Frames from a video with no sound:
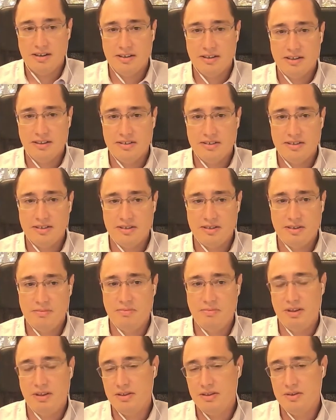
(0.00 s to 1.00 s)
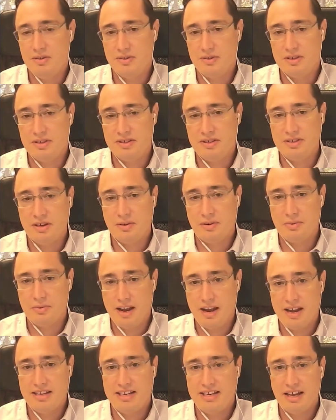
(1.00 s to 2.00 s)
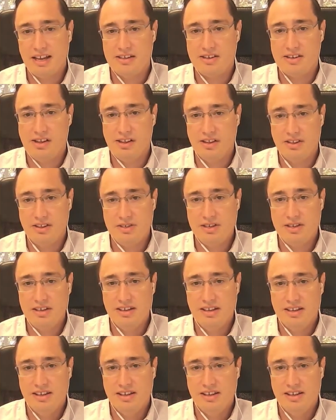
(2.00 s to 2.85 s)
system that uses array technology.